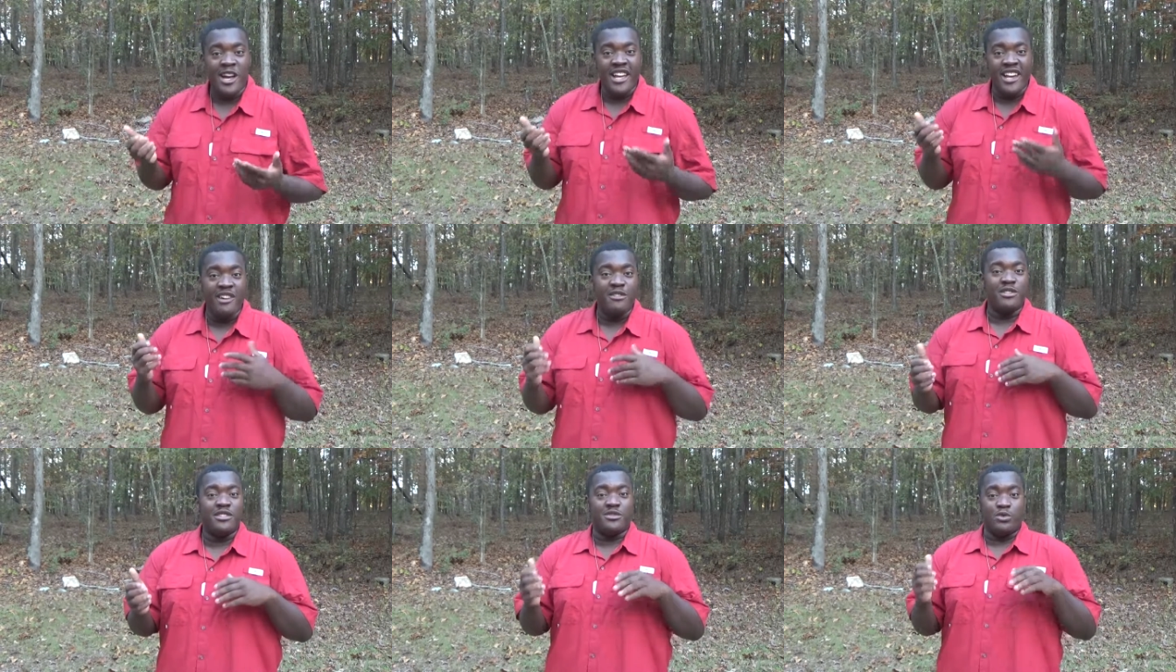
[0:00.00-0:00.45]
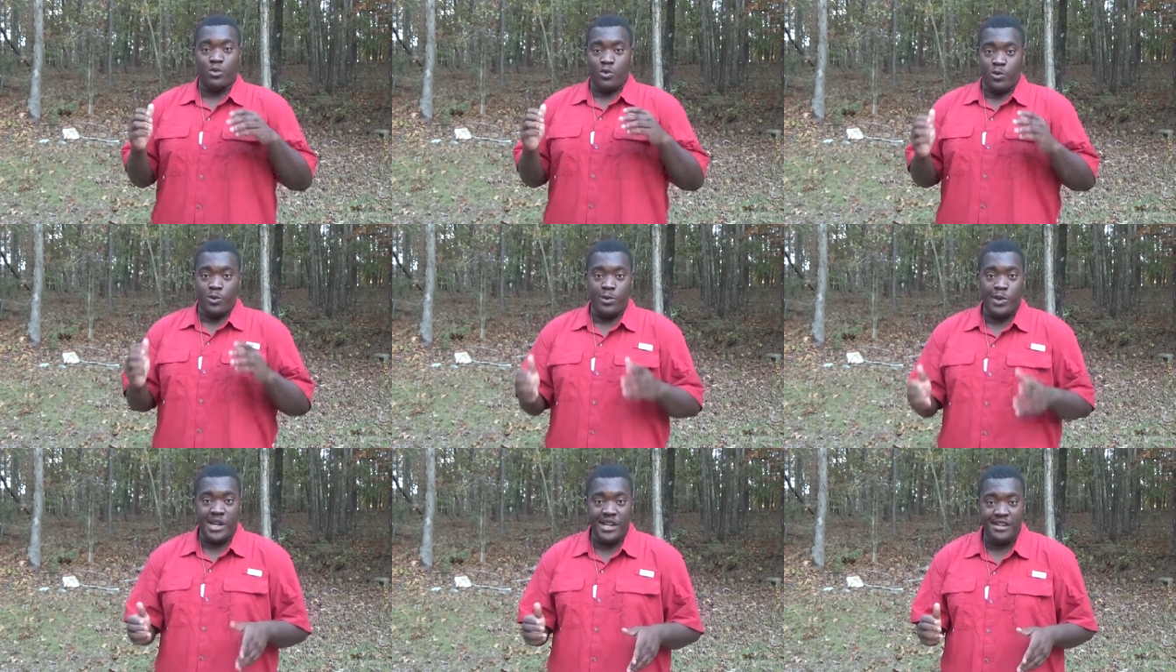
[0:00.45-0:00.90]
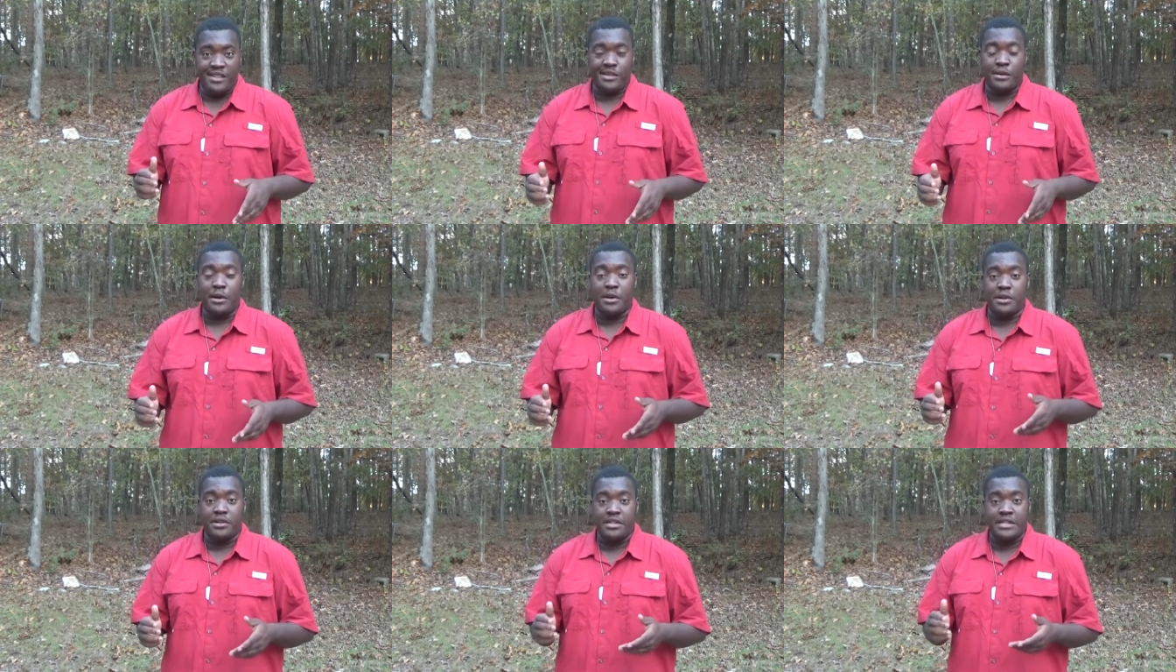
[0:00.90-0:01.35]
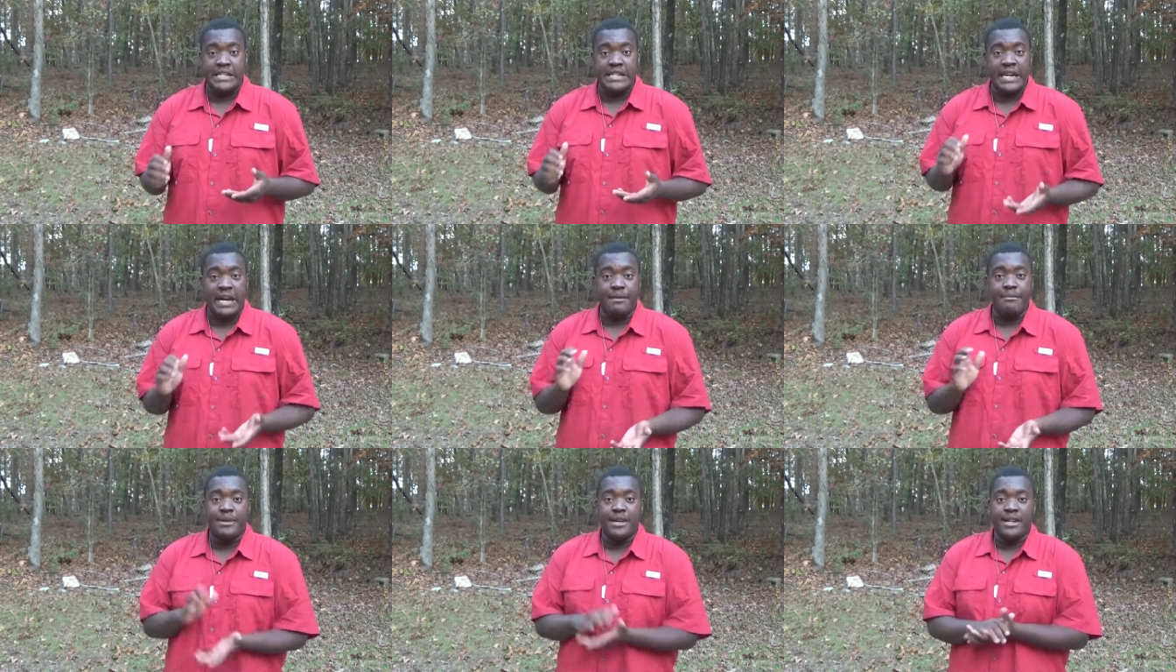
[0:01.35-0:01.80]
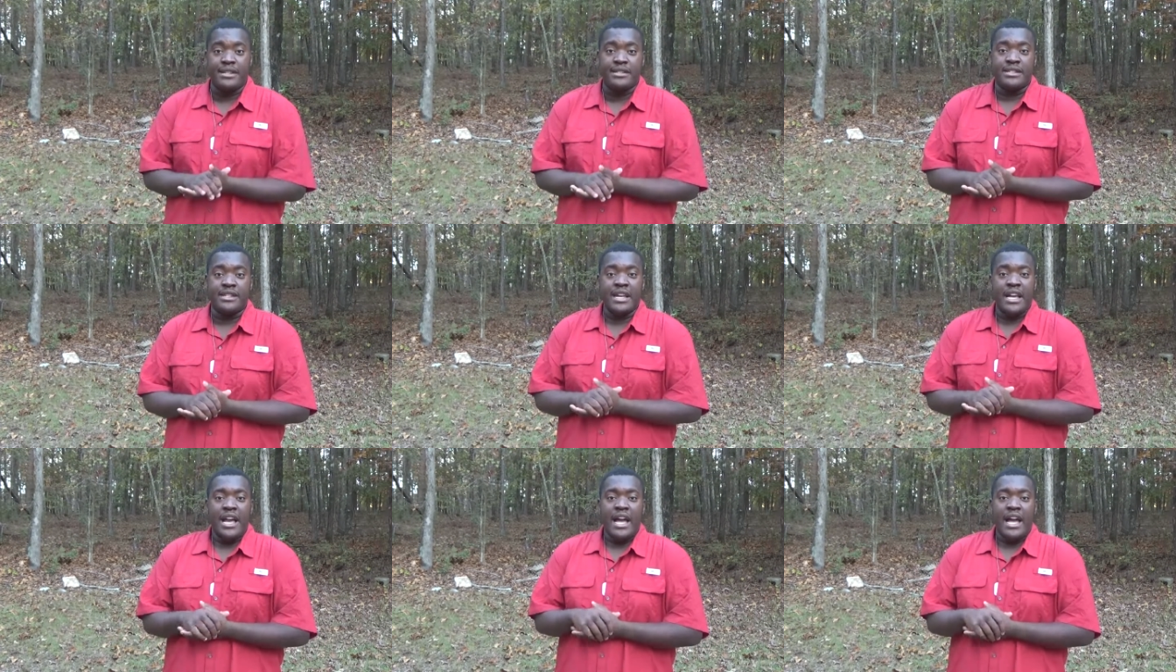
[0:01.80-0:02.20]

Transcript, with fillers: It was research. And I mean,